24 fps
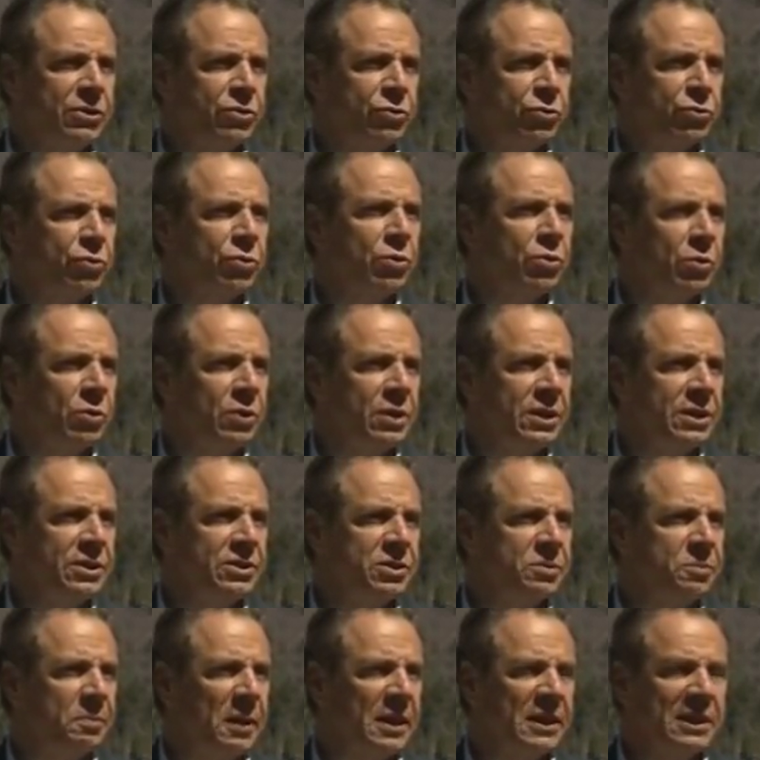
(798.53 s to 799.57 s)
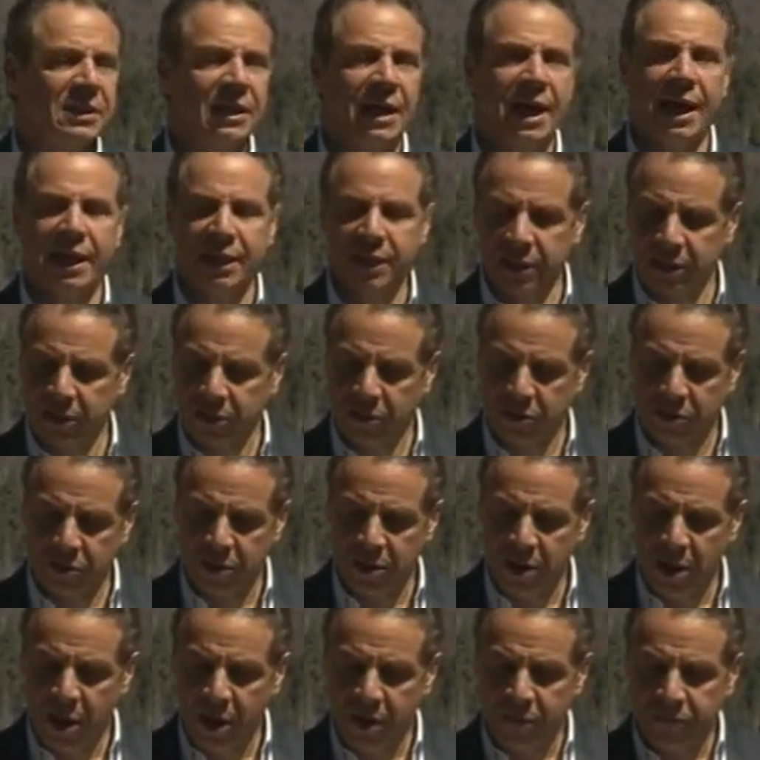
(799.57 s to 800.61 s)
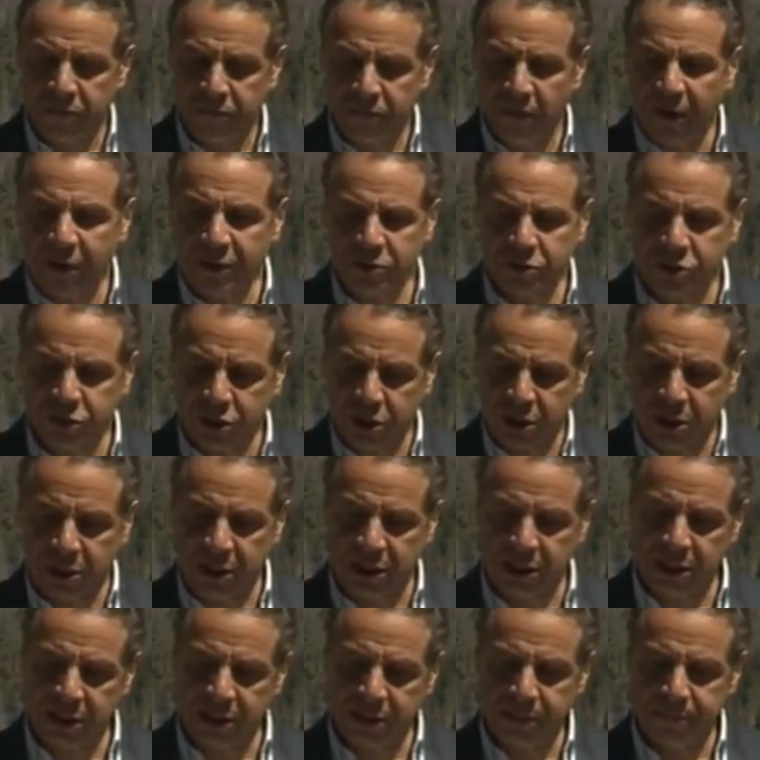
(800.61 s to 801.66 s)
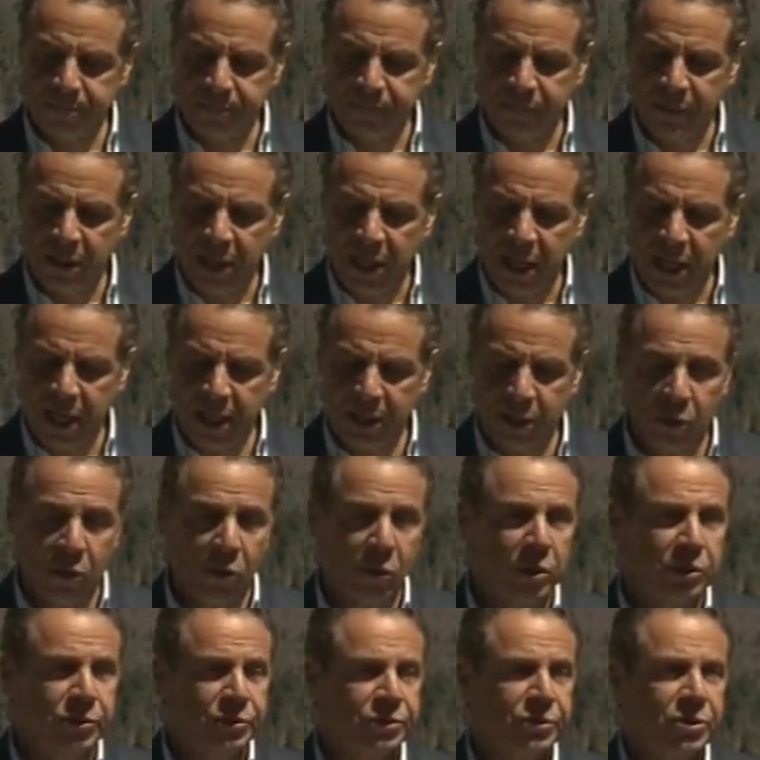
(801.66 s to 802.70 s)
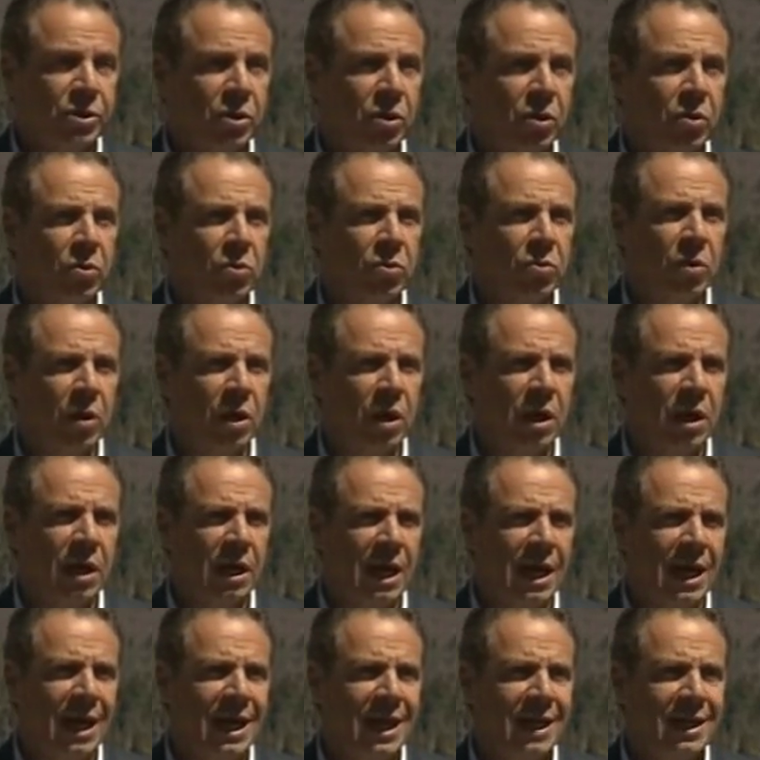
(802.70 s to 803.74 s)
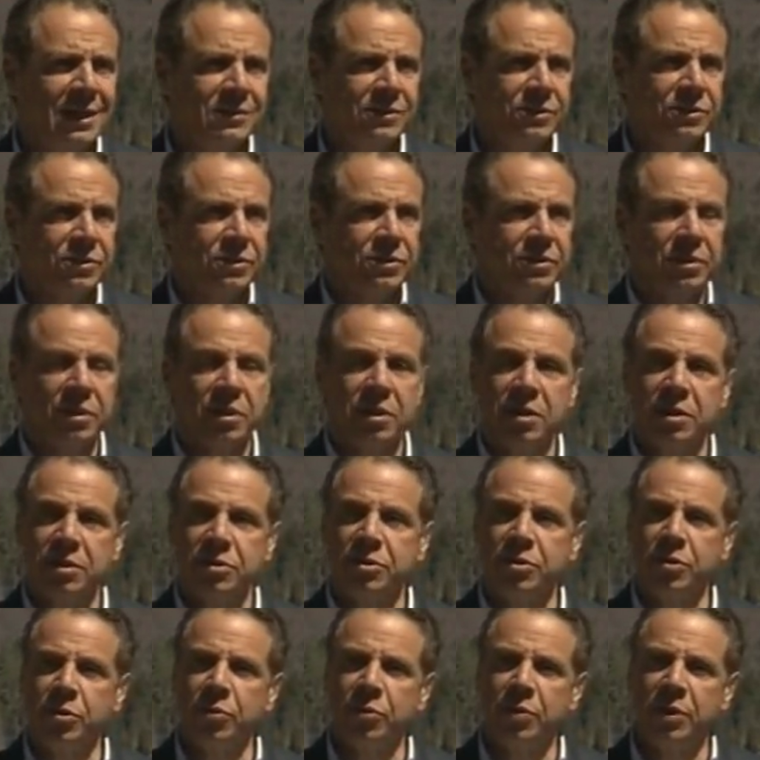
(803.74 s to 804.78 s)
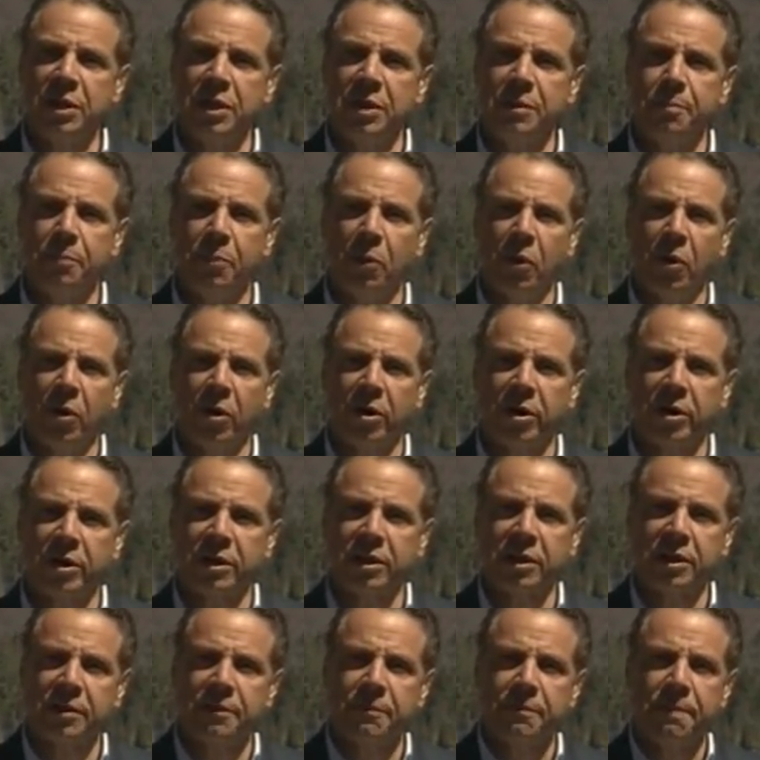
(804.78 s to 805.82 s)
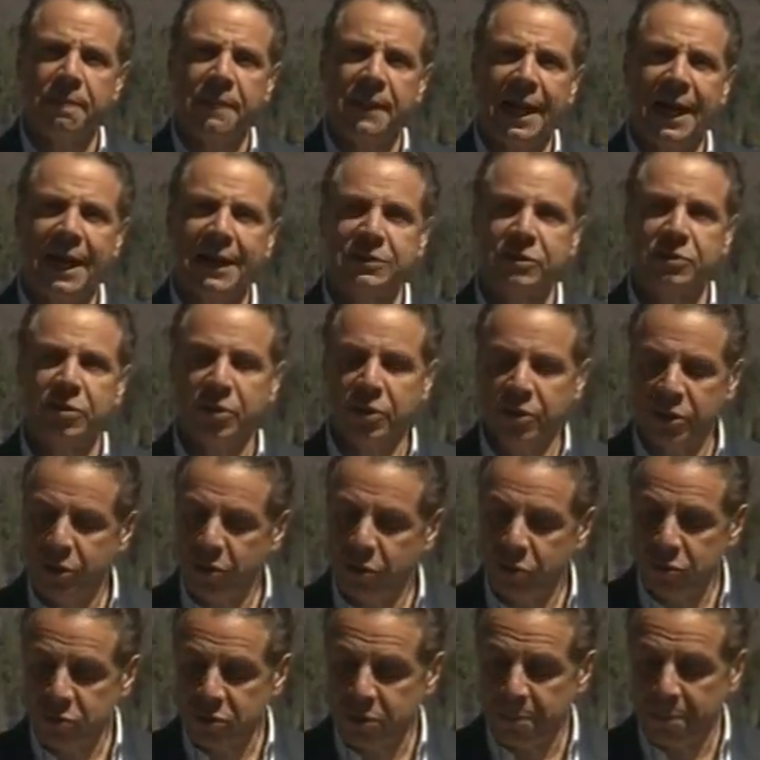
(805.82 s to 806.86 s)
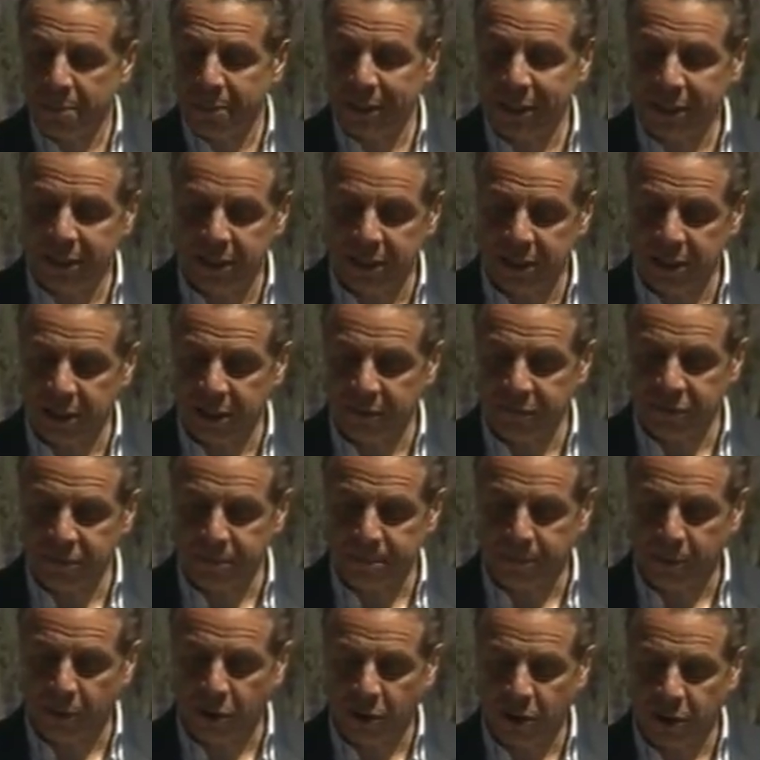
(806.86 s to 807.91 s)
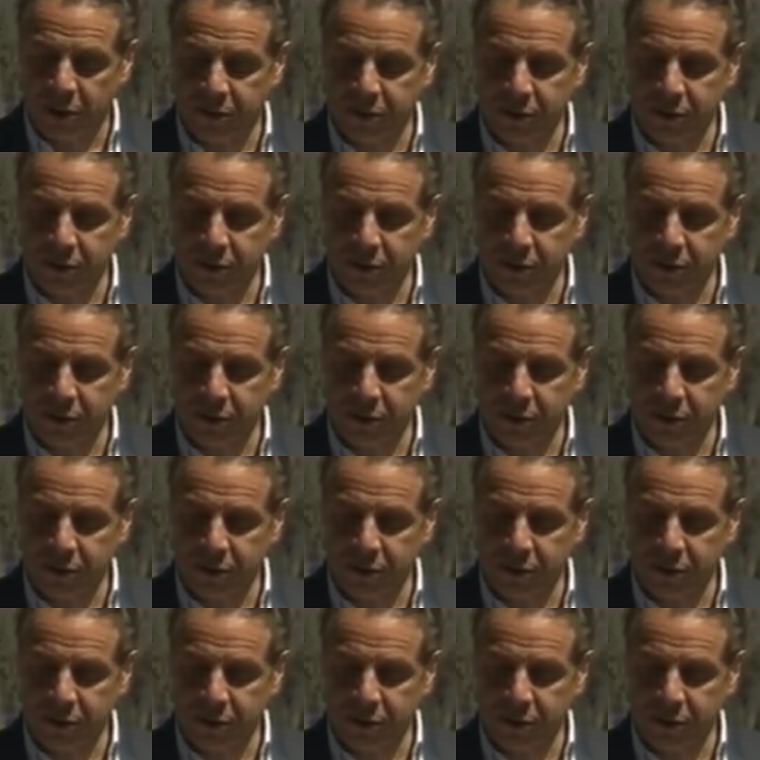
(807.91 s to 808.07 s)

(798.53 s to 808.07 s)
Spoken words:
truly spectacular. Functionally, it also adds to the park and to the usability of the park.